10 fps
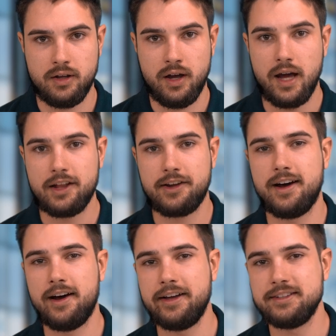Hello
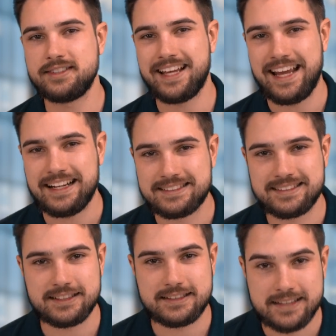guys, it's
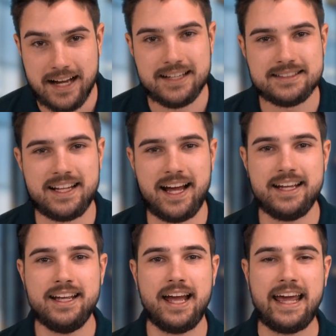
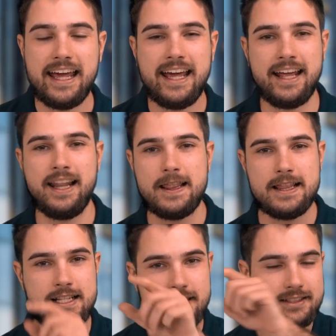Thursday
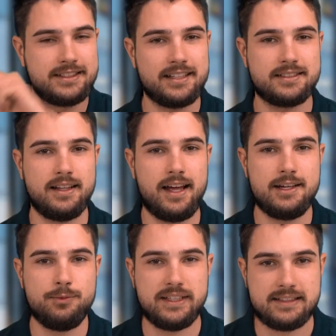and just yesterday
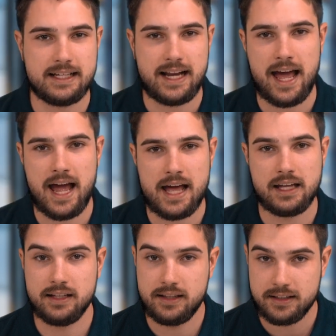we did have
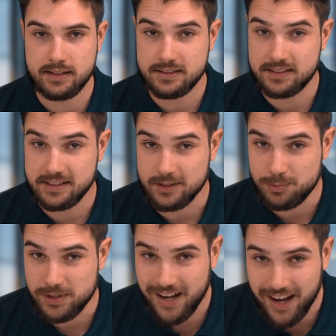the
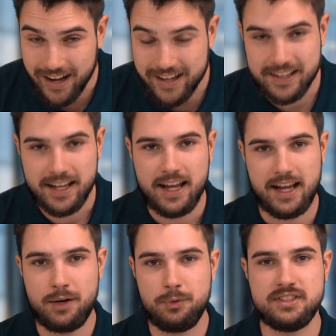CPI
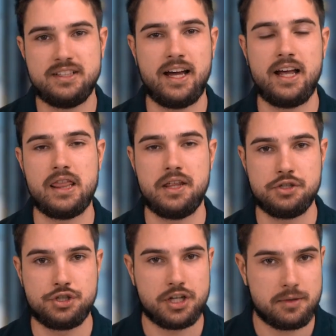and we did have the
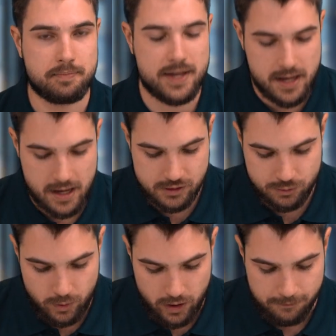GDP as
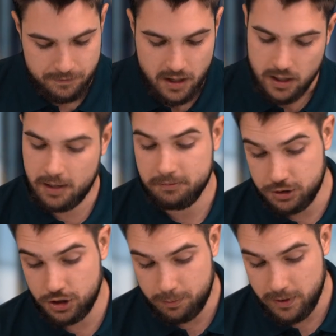well. The
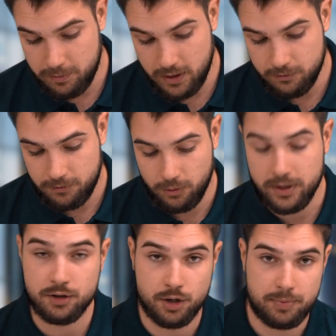GDP being for
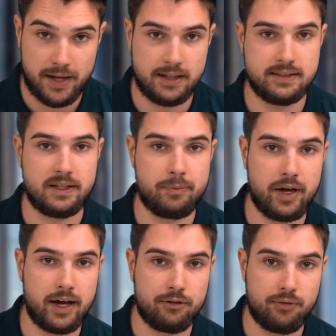Europe and the
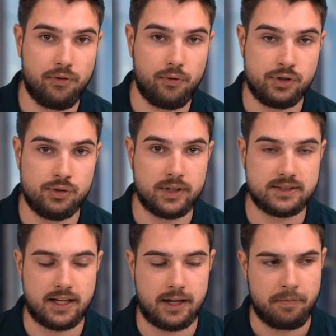CPI for
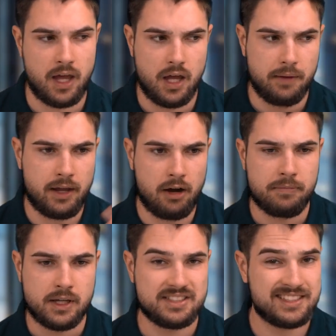USA.
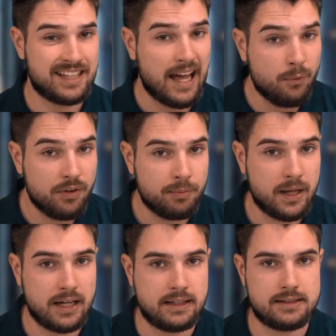Now, stay with
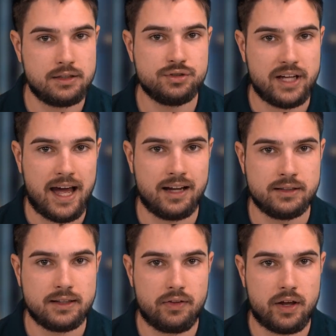me until the
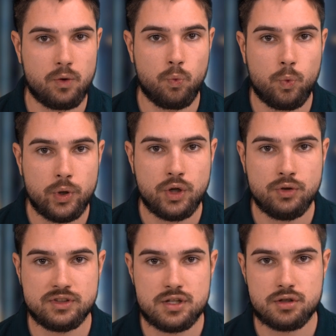end that I
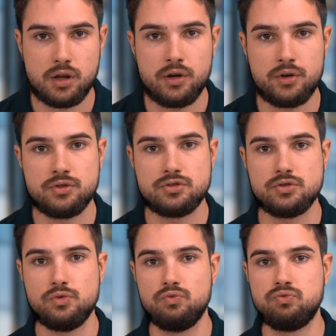will disclose
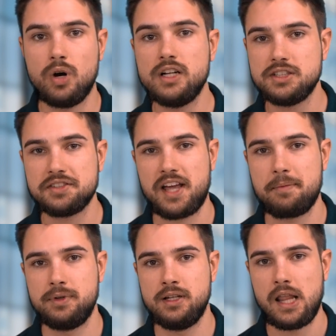what just
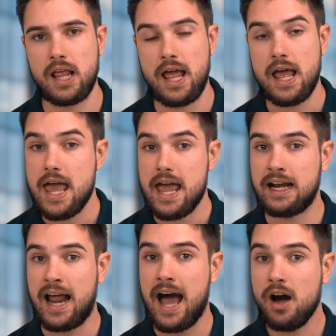happened
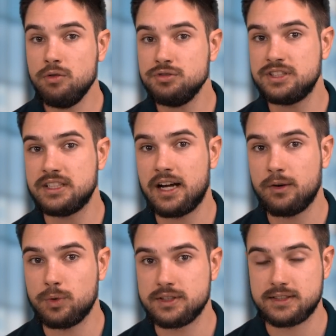and how I
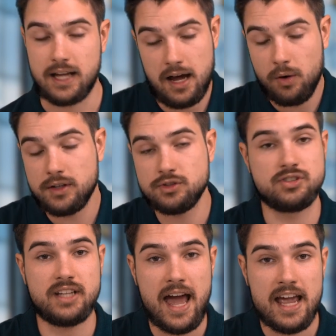
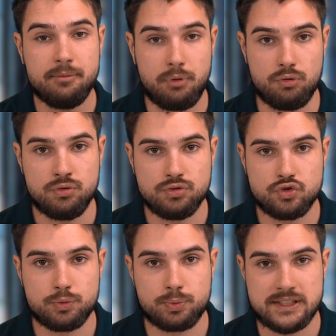was able
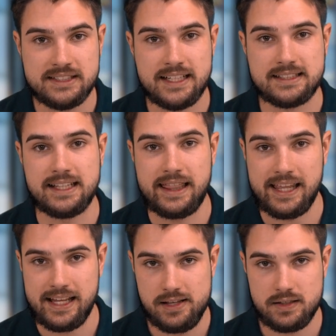to predict
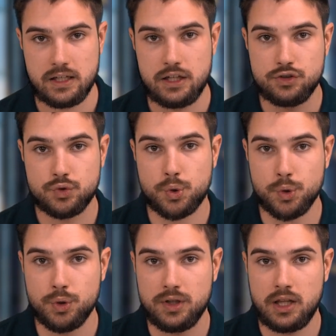these
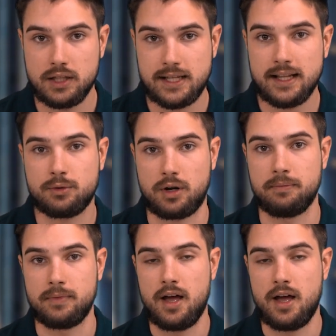through the Telegram.